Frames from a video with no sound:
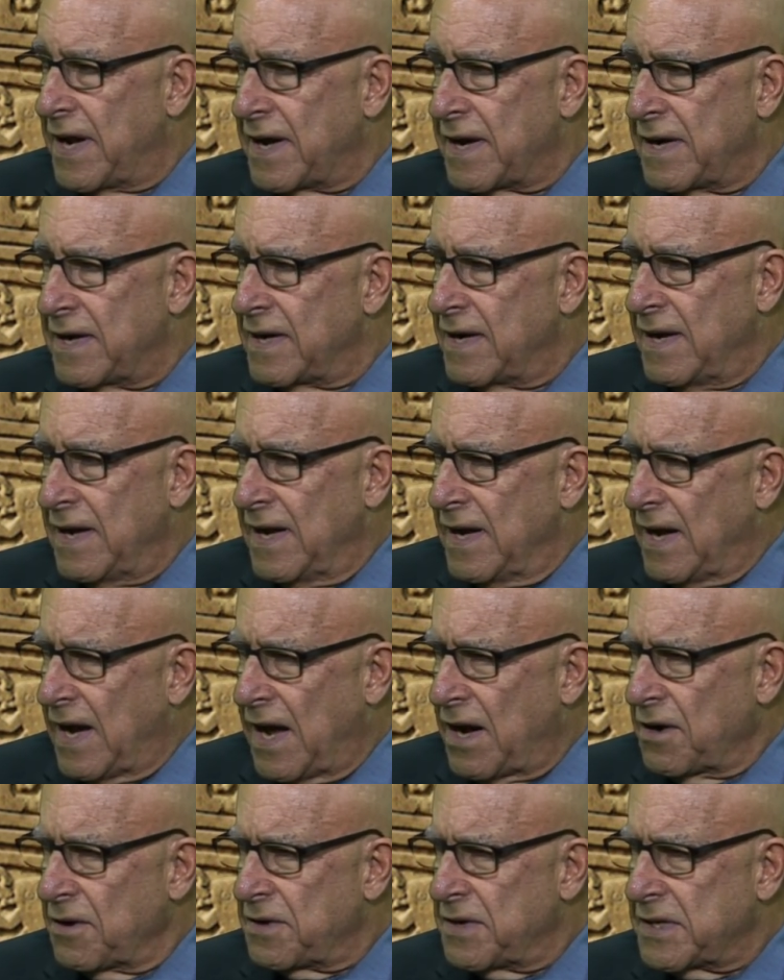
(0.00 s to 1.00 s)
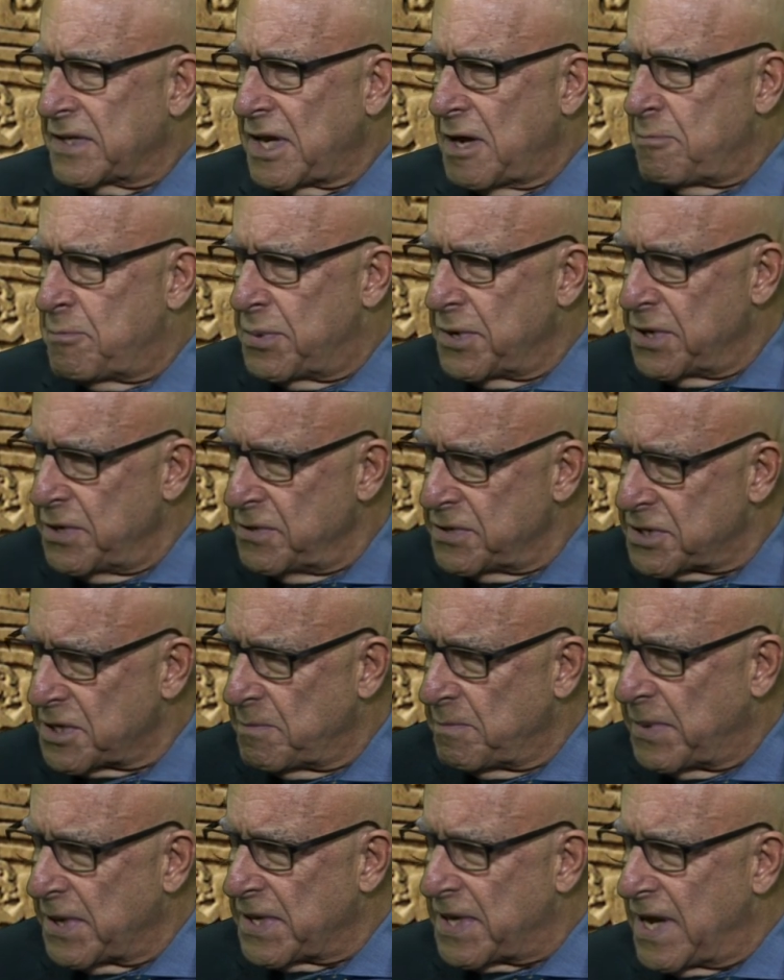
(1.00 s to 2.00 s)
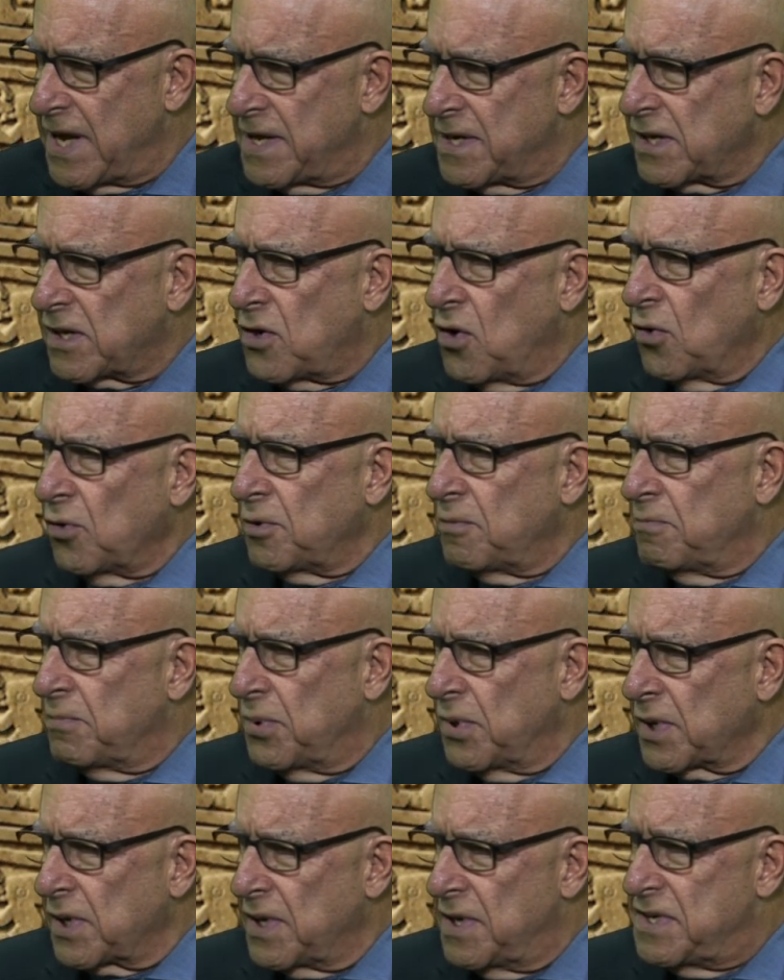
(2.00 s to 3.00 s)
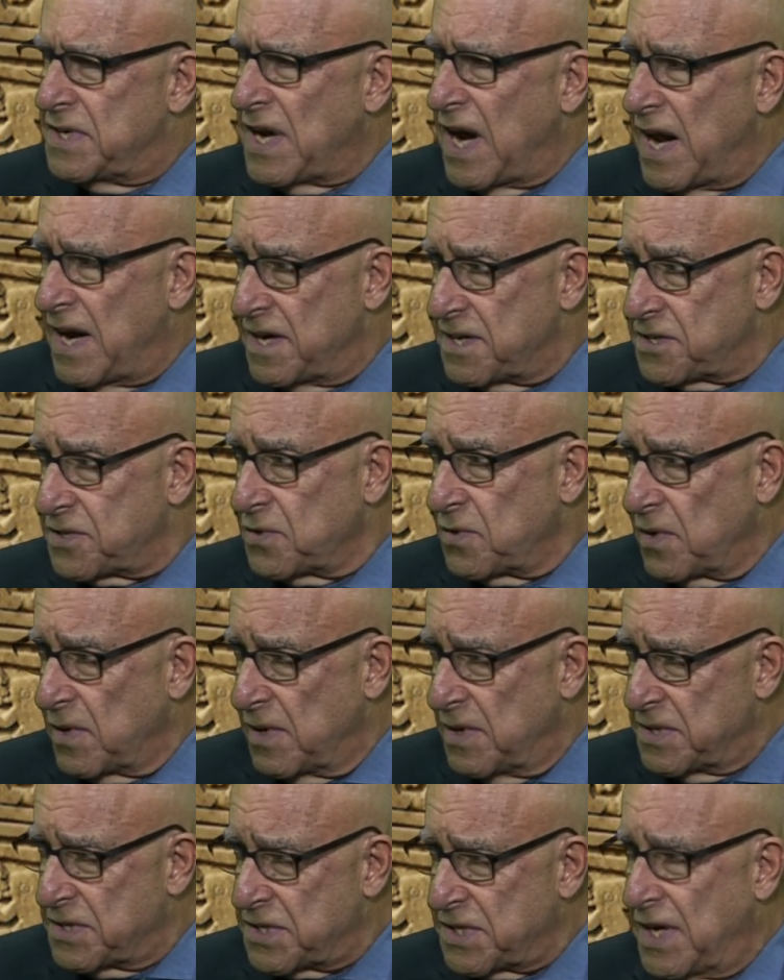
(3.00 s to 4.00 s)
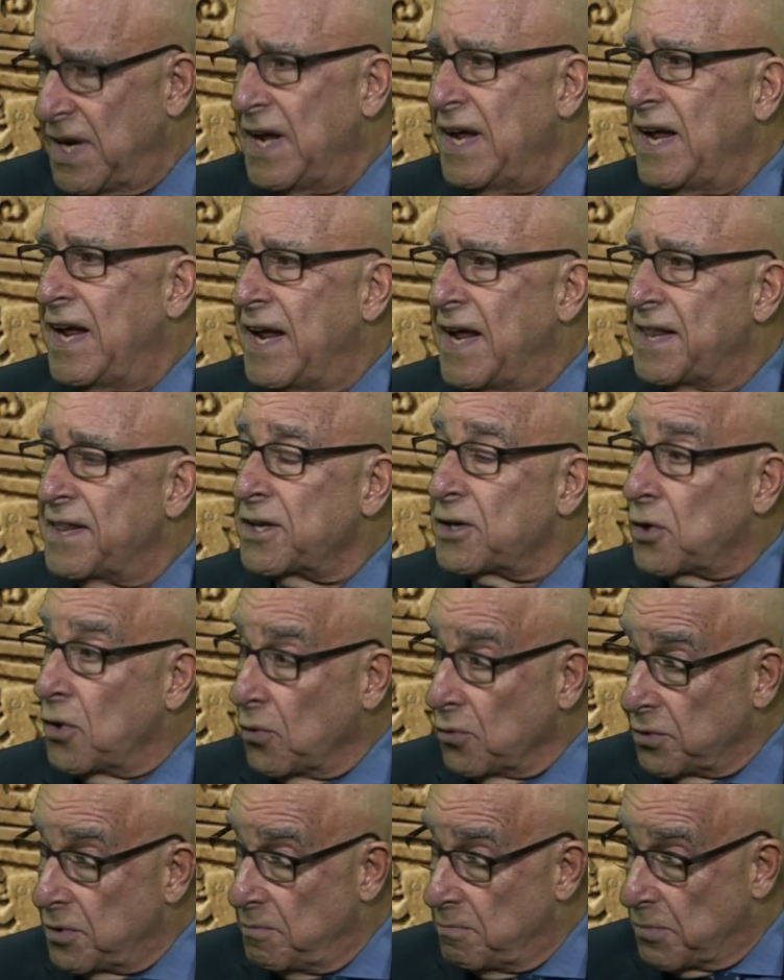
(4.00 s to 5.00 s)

And I don't think they produced it, but they had the Golden Book of Dinosaurs and the Golden